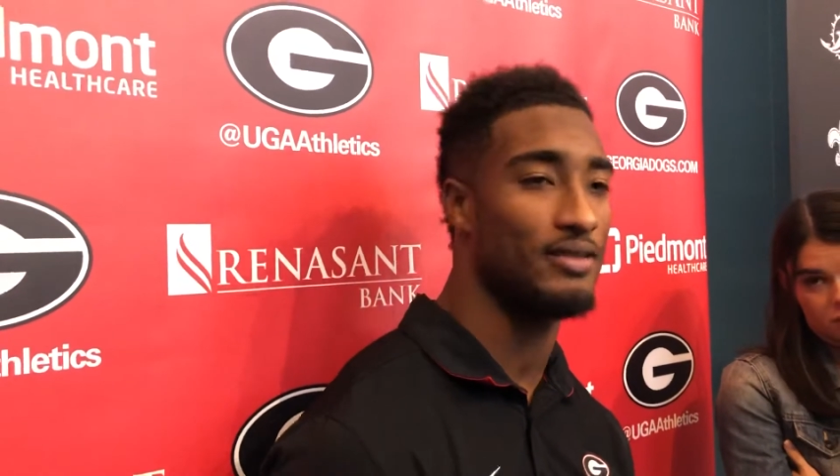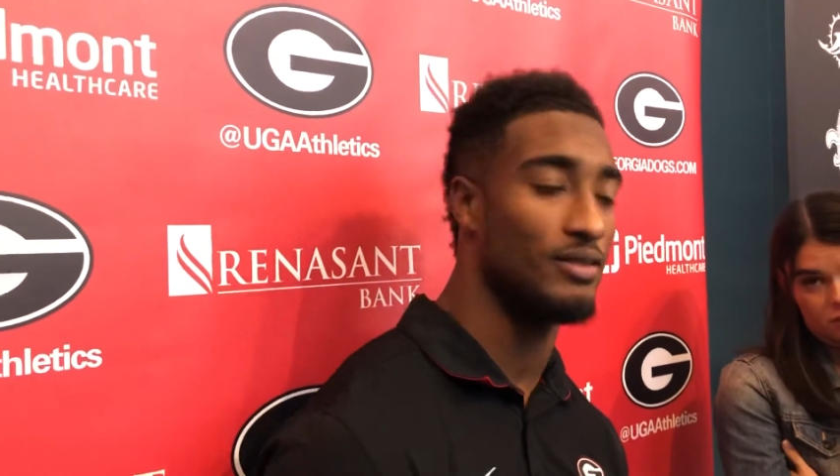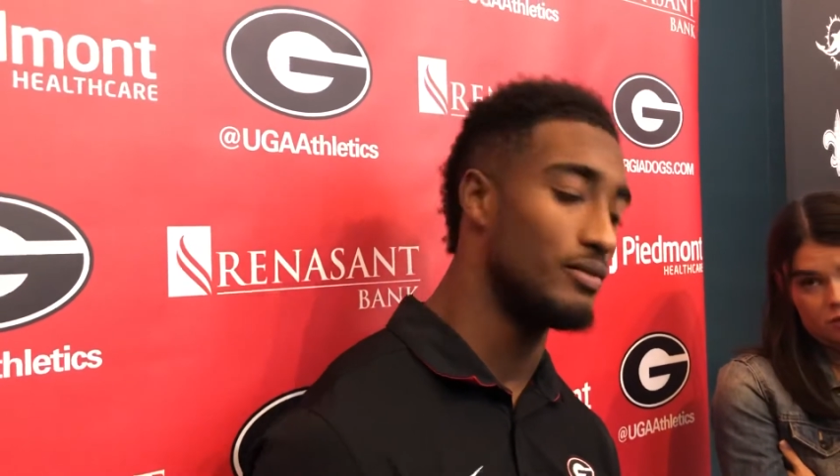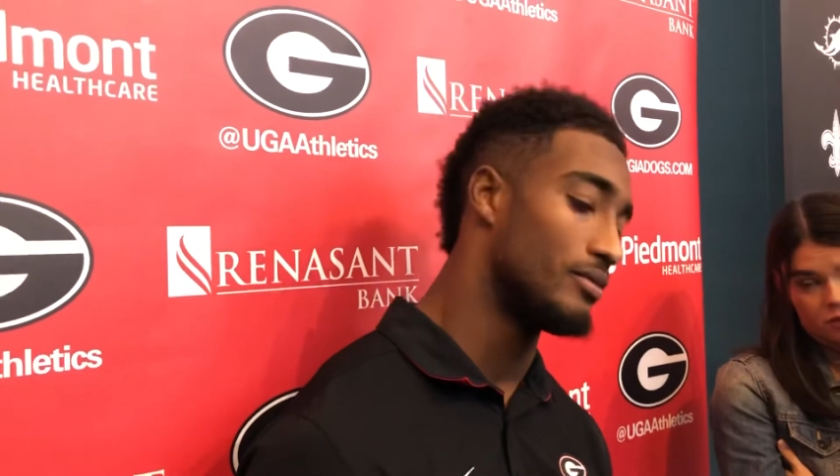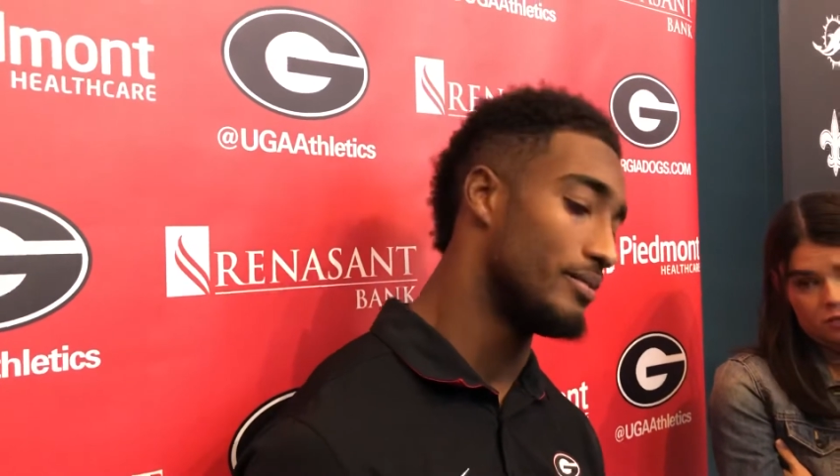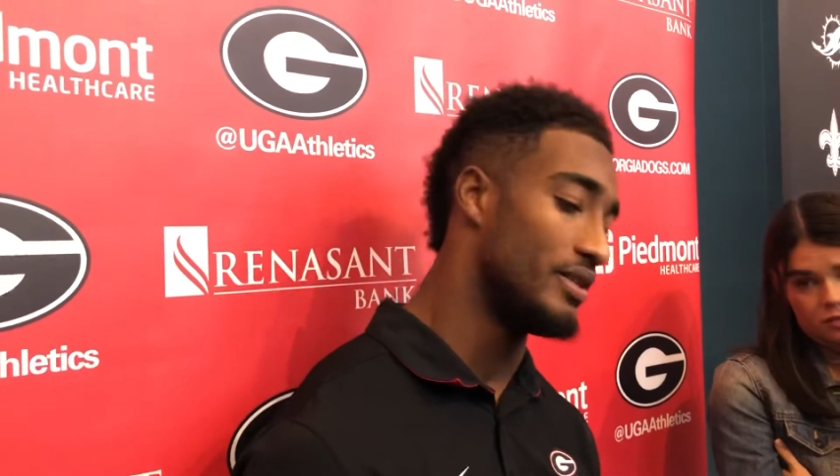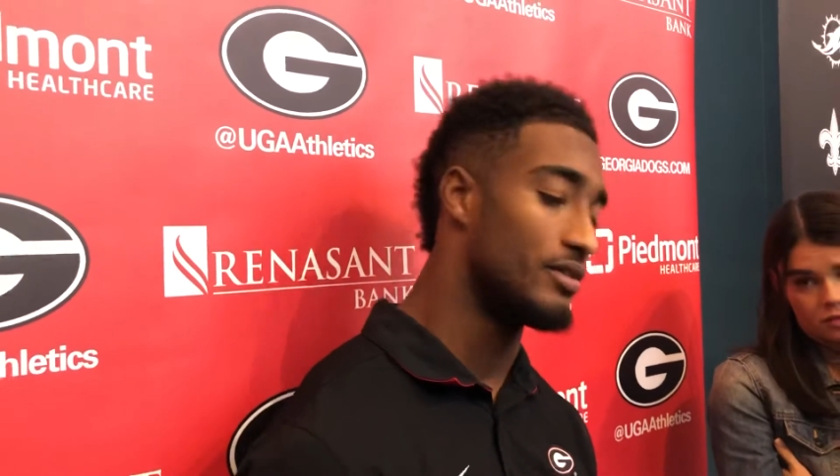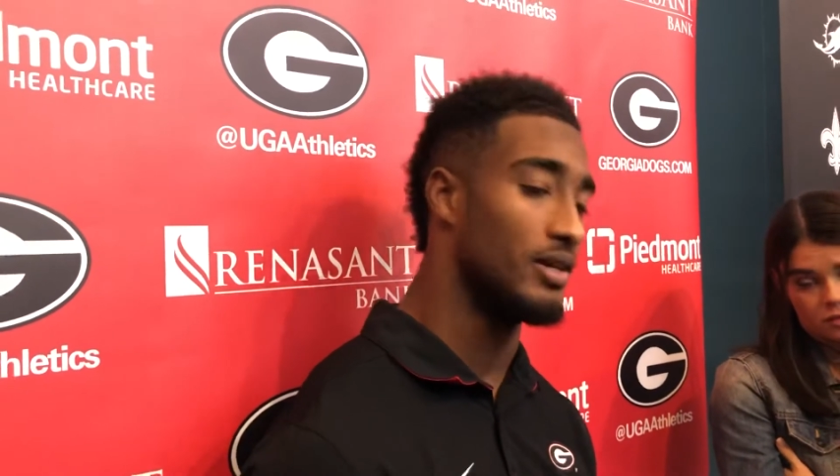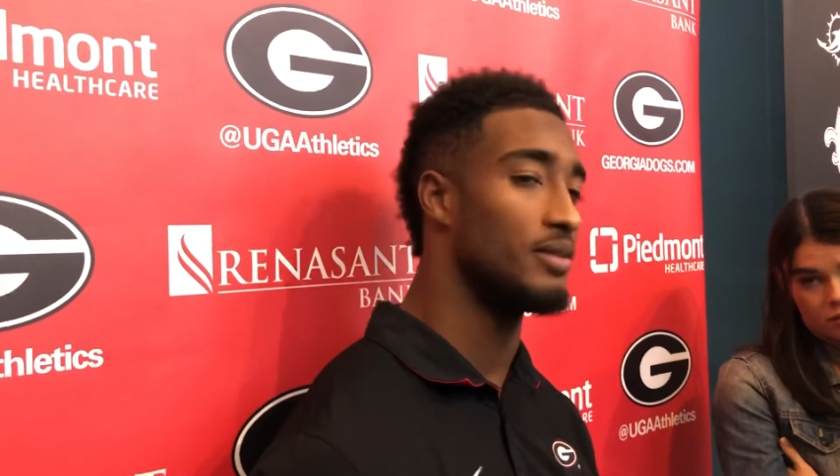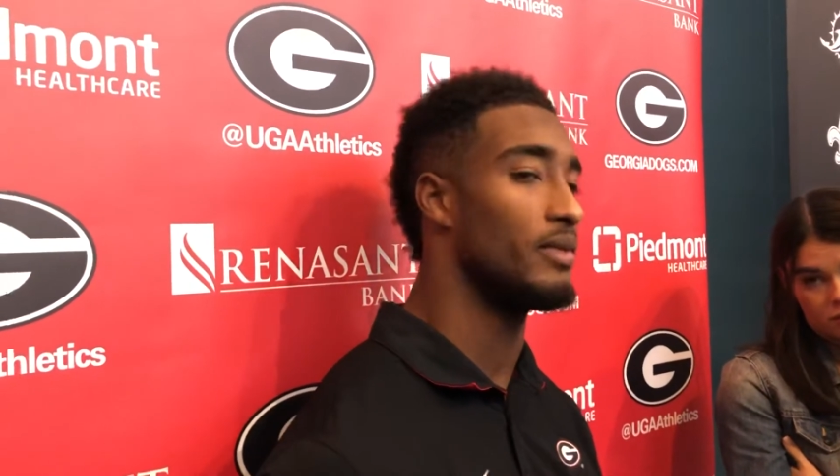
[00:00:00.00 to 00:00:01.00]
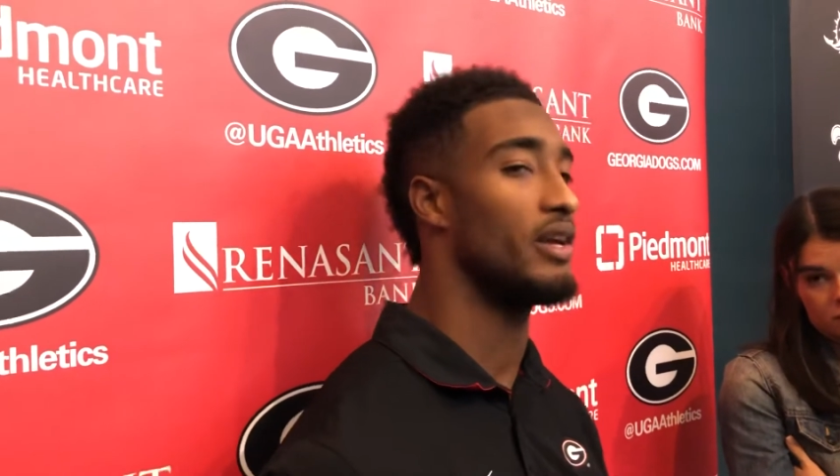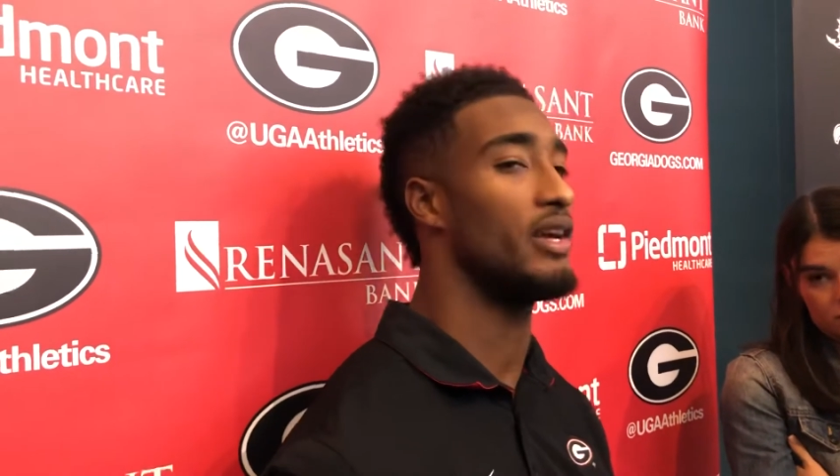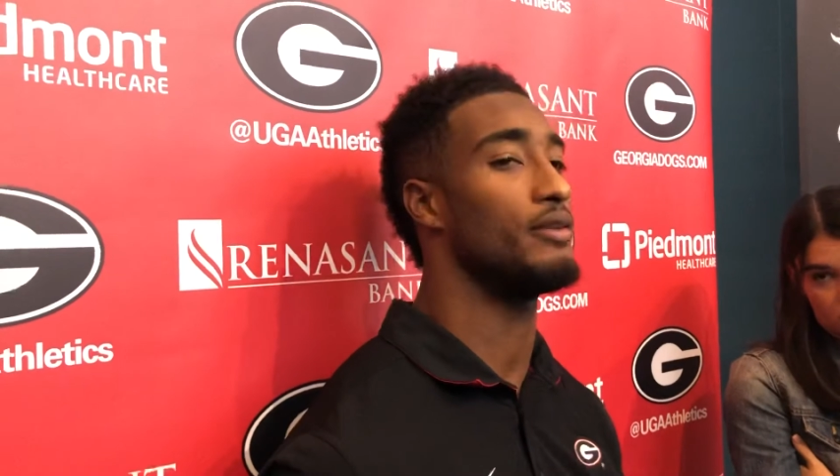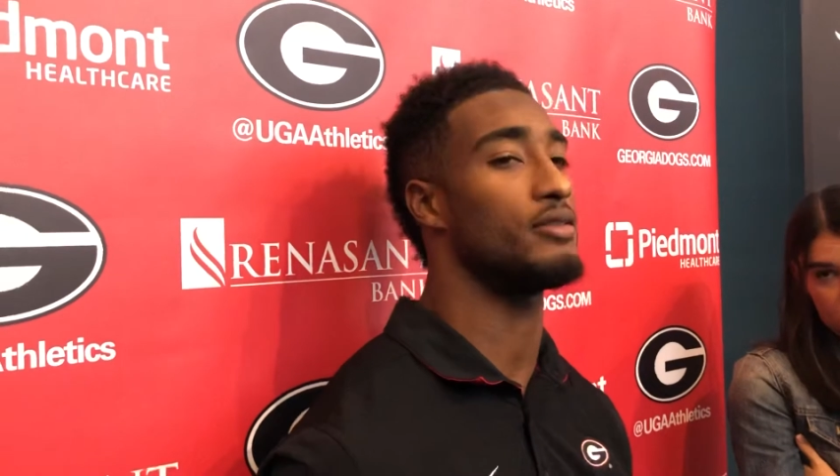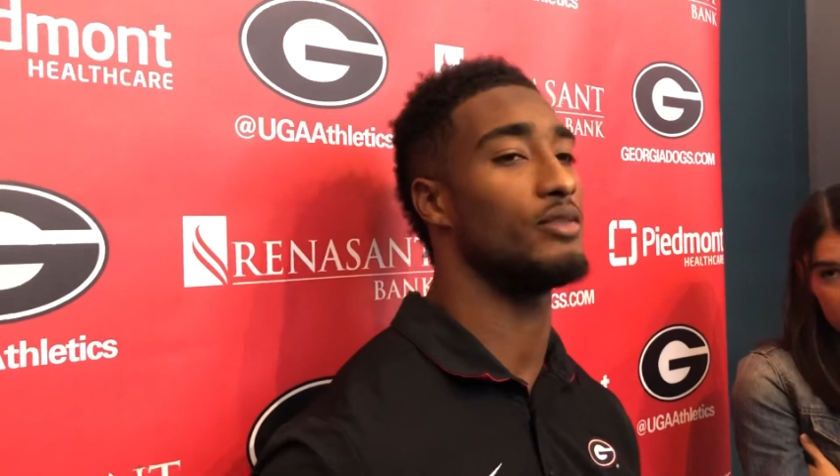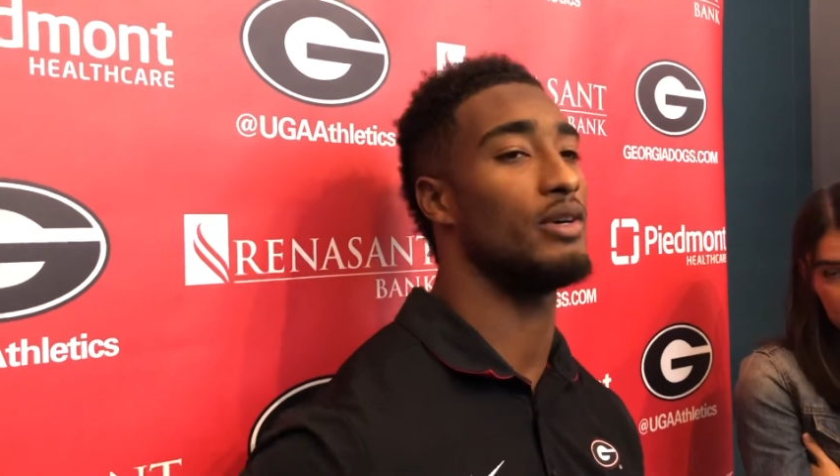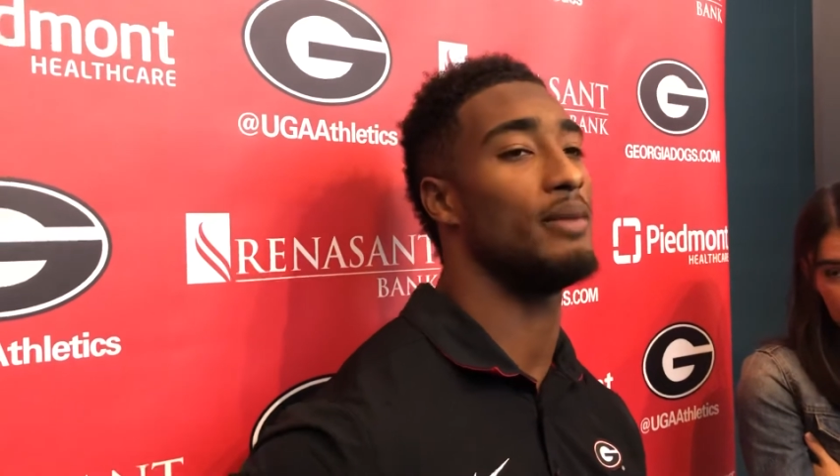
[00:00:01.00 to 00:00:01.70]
so me stretching my hamstrings would